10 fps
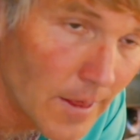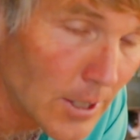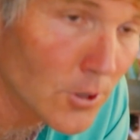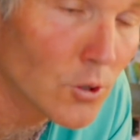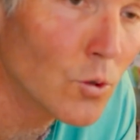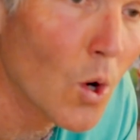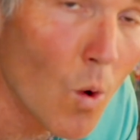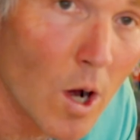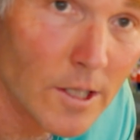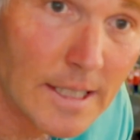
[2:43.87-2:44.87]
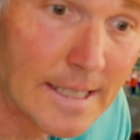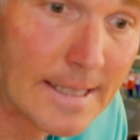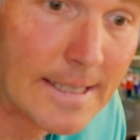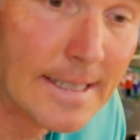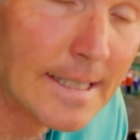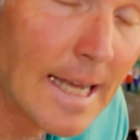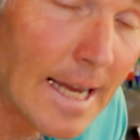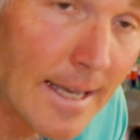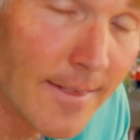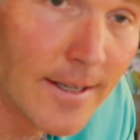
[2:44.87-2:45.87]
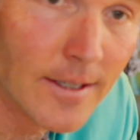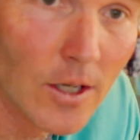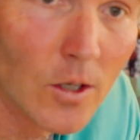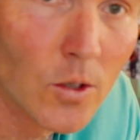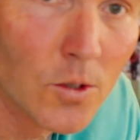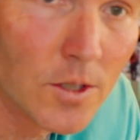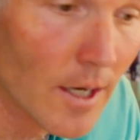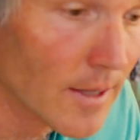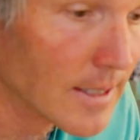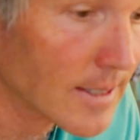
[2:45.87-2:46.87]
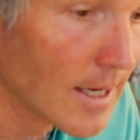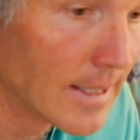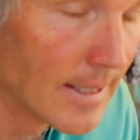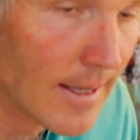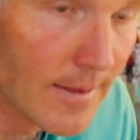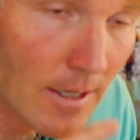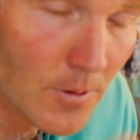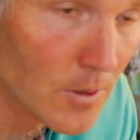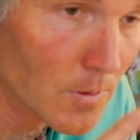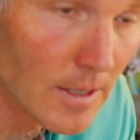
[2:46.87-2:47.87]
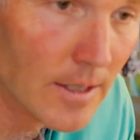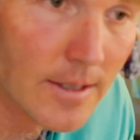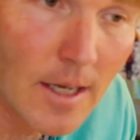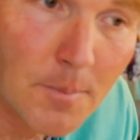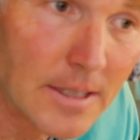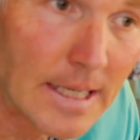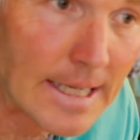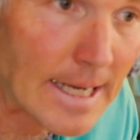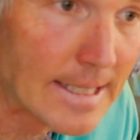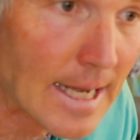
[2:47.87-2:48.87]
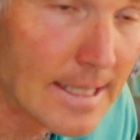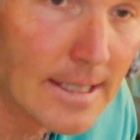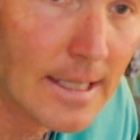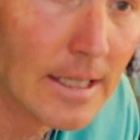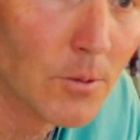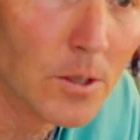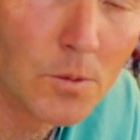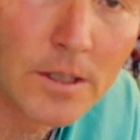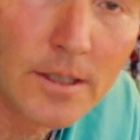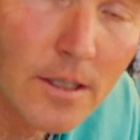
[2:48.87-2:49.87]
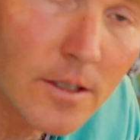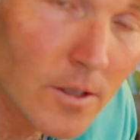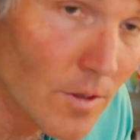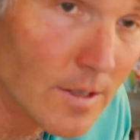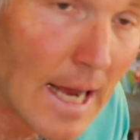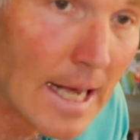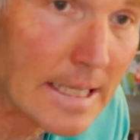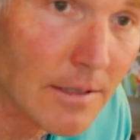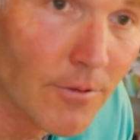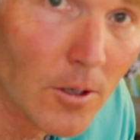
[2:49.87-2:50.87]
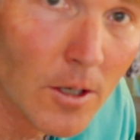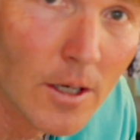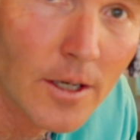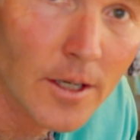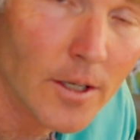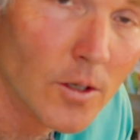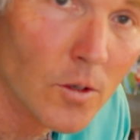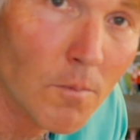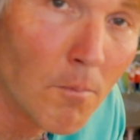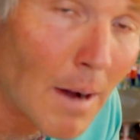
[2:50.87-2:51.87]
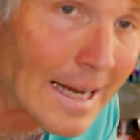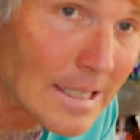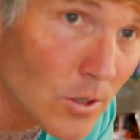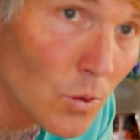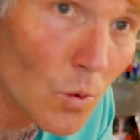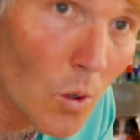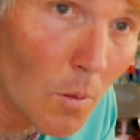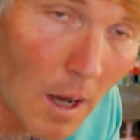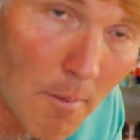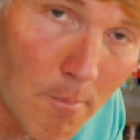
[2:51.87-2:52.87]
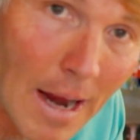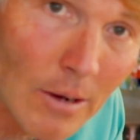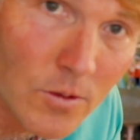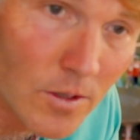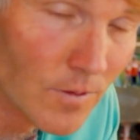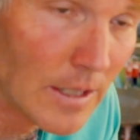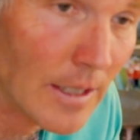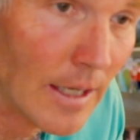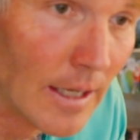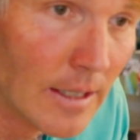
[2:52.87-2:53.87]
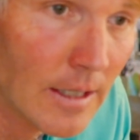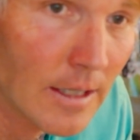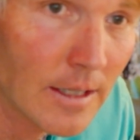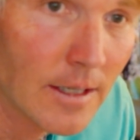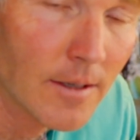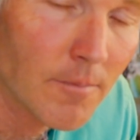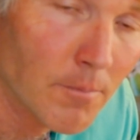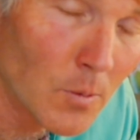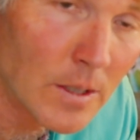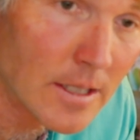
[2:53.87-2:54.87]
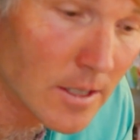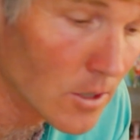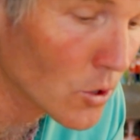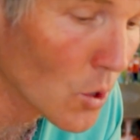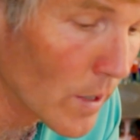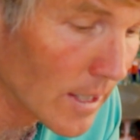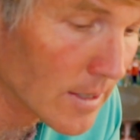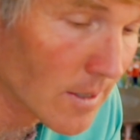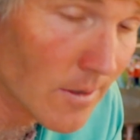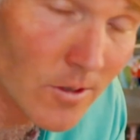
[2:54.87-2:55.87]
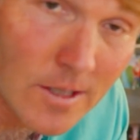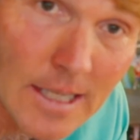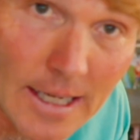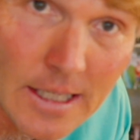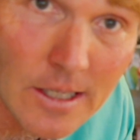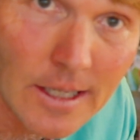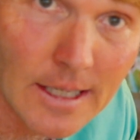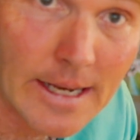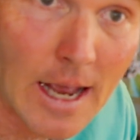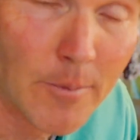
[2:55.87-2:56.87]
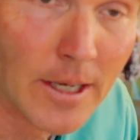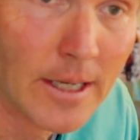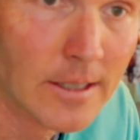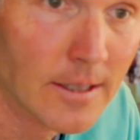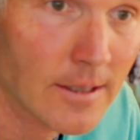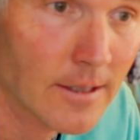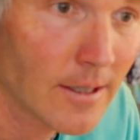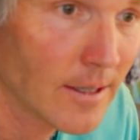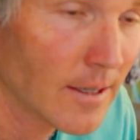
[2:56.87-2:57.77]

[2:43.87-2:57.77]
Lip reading: They do go on to say in the conclusion of the study that they were using a type of DNA testing, which would sort of test for, you know, minuscule amounts of DNA. But what it's showing is that there's secondary contamination,